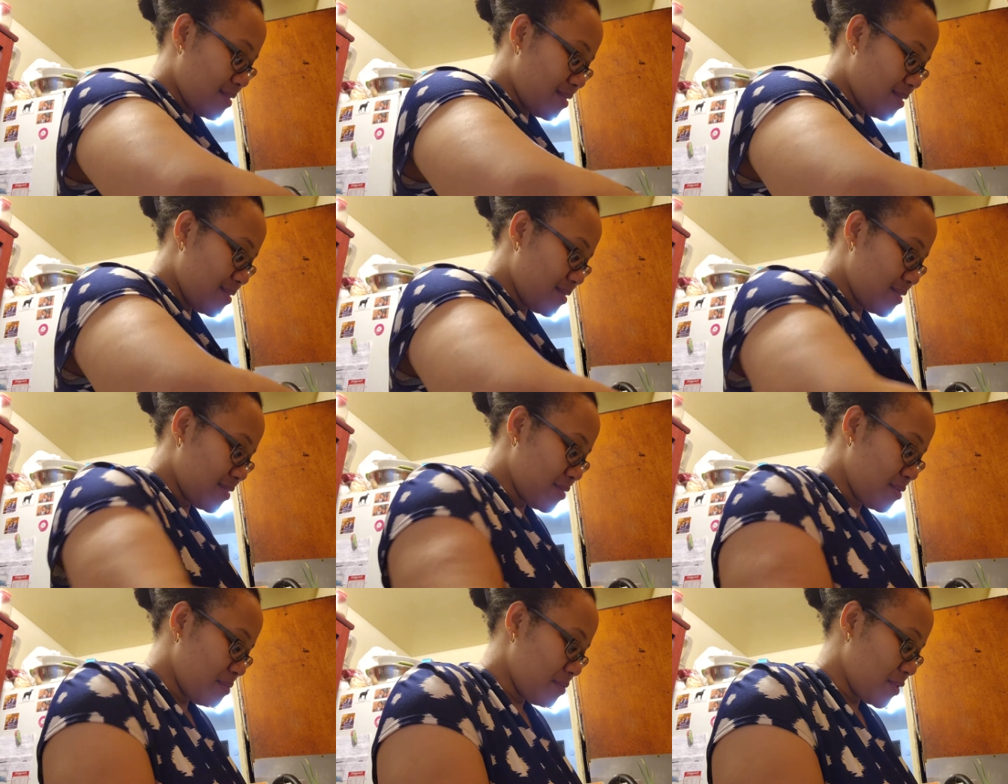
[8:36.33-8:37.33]
He's
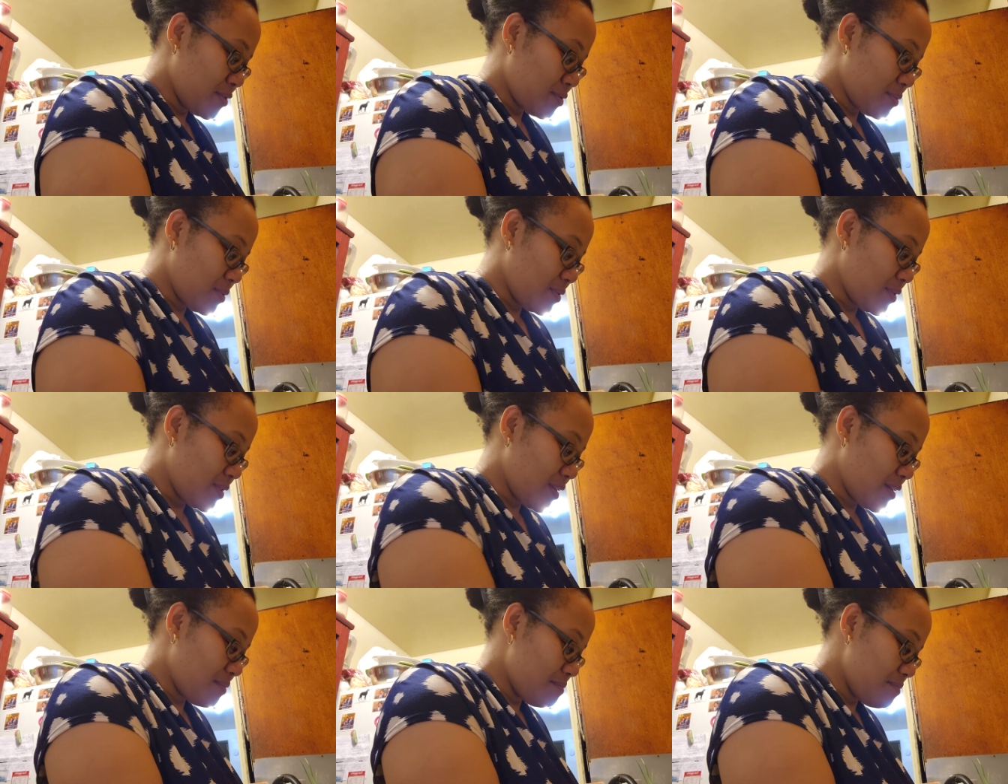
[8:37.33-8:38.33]
so miserable. He's
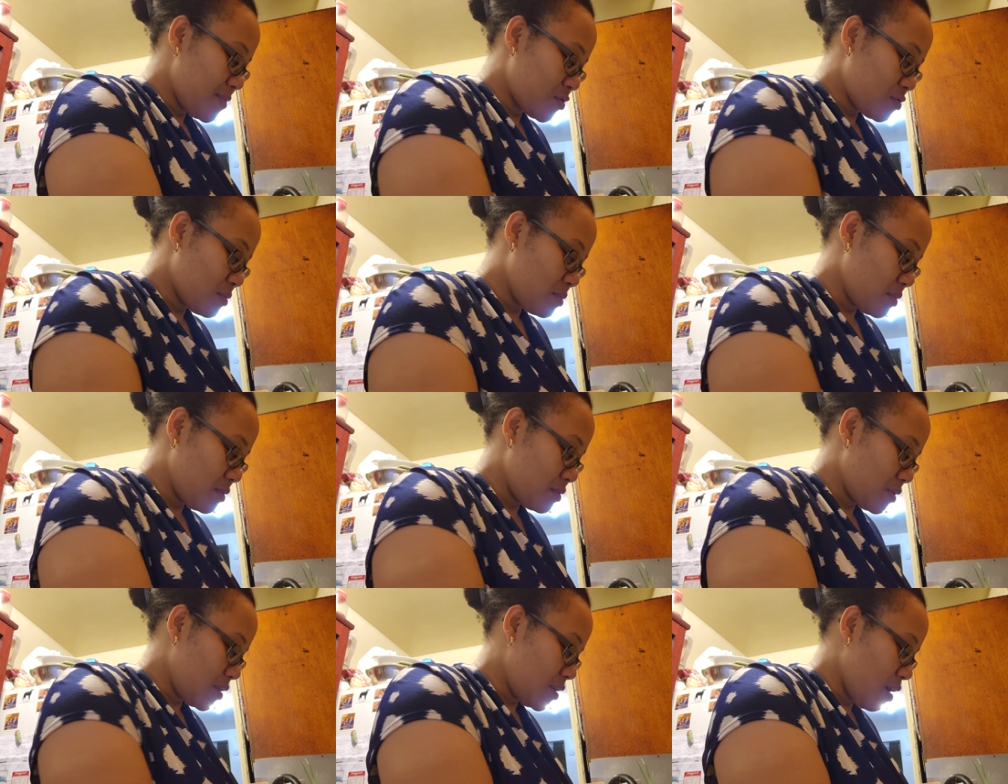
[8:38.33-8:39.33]
like a
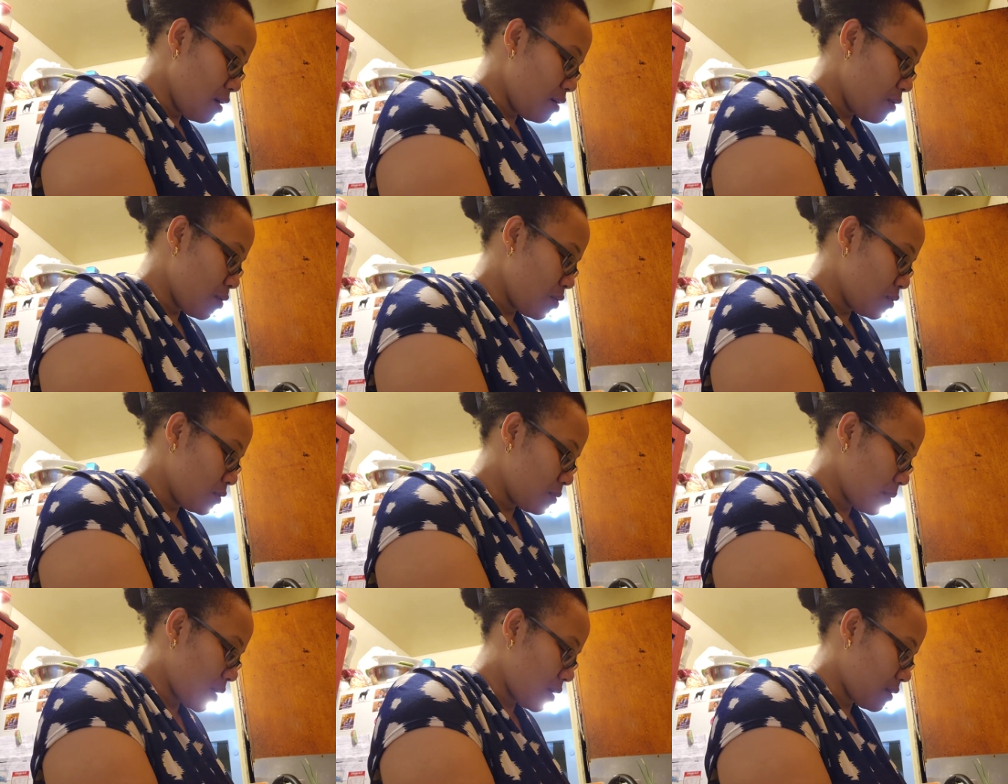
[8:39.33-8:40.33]
miserable young old
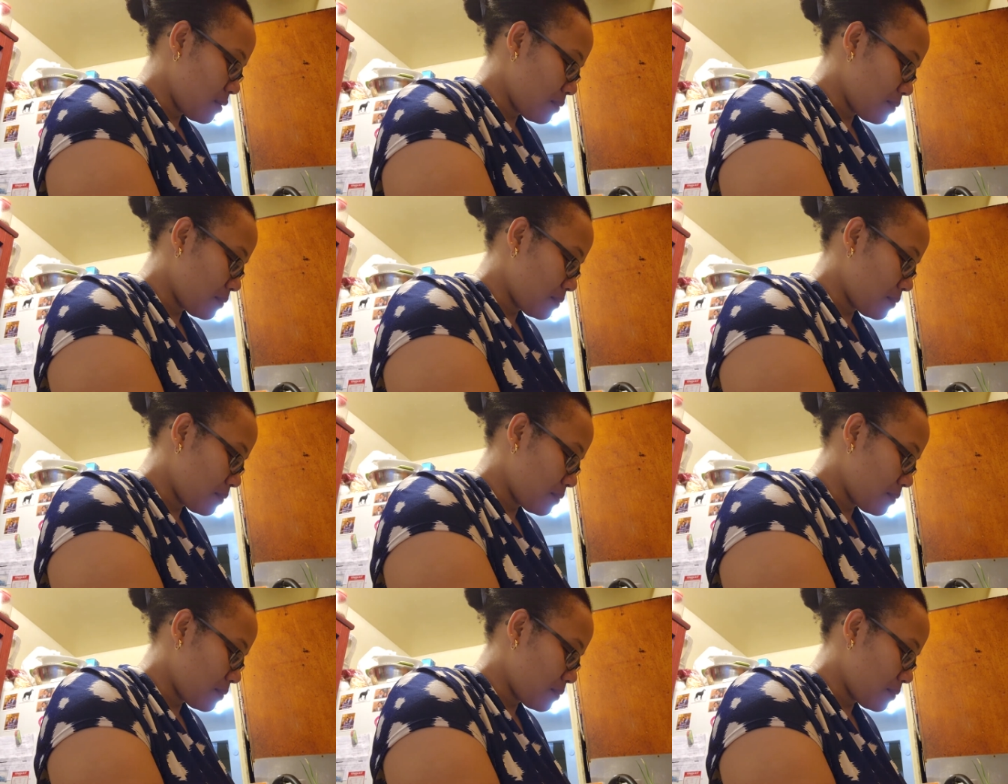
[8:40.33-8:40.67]
man.